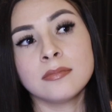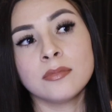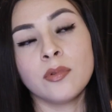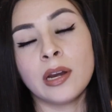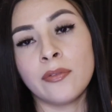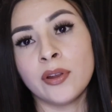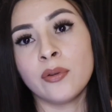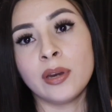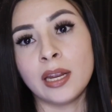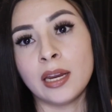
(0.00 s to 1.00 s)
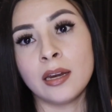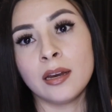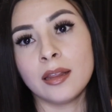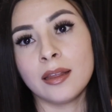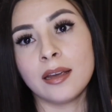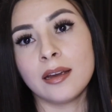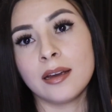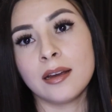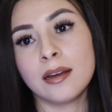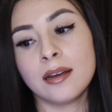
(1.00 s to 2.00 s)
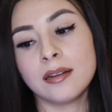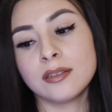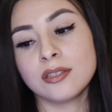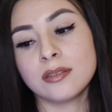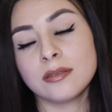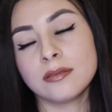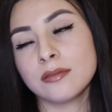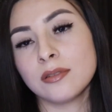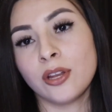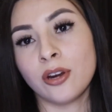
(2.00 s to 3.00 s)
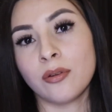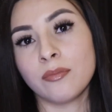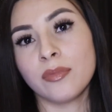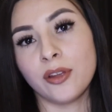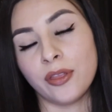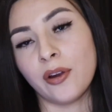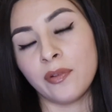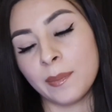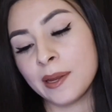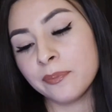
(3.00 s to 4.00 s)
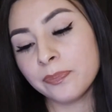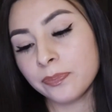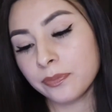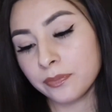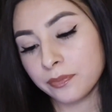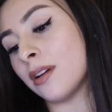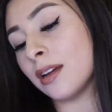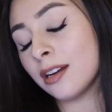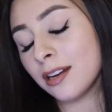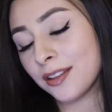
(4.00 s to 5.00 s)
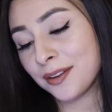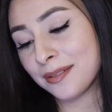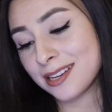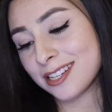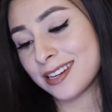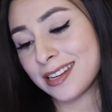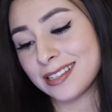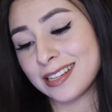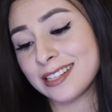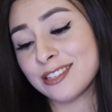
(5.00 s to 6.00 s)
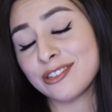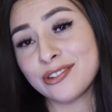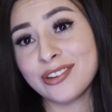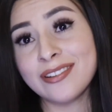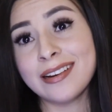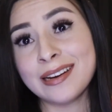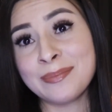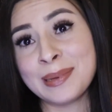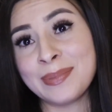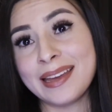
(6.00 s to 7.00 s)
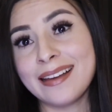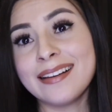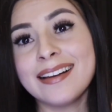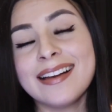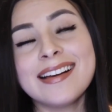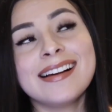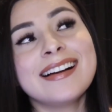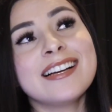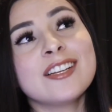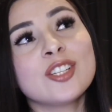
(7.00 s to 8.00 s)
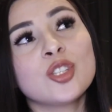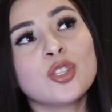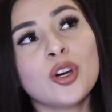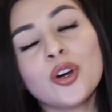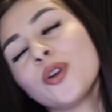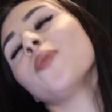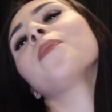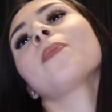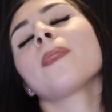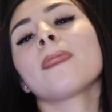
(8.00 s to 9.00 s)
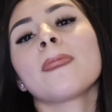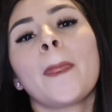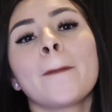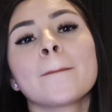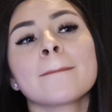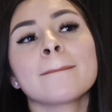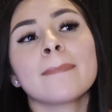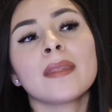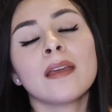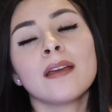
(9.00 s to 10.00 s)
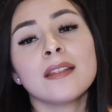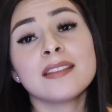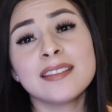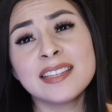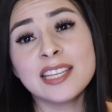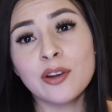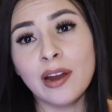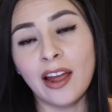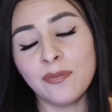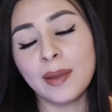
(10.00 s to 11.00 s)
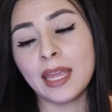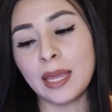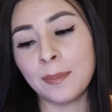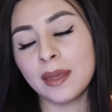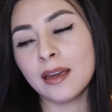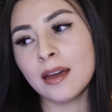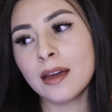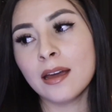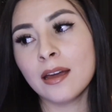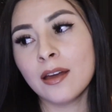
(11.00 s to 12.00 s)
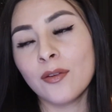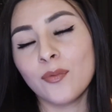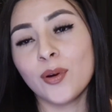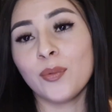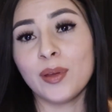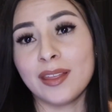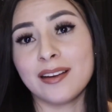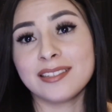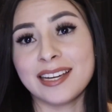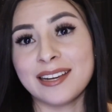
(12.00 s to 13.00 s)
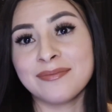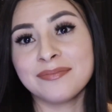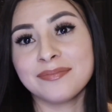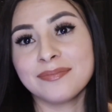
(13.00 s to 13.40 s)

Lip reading: whatever you need, like, you know, they're there for me. And another question is it true you got a BBL? So this is a secret I've been keeping for a really long time.